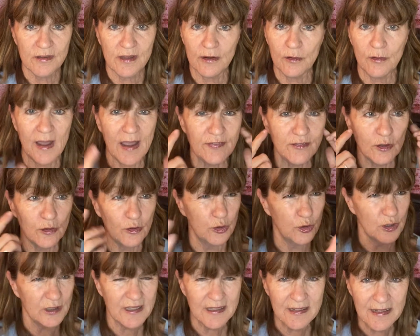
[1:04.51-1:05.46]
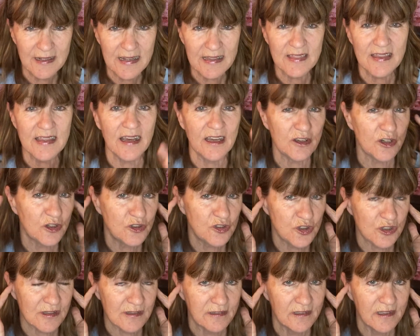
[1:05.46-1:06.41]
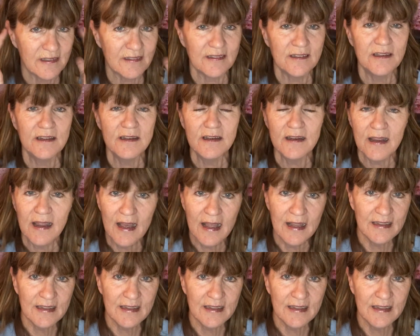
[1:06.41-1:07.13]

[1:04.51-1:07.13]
I don't have to look at anything. I can just listen,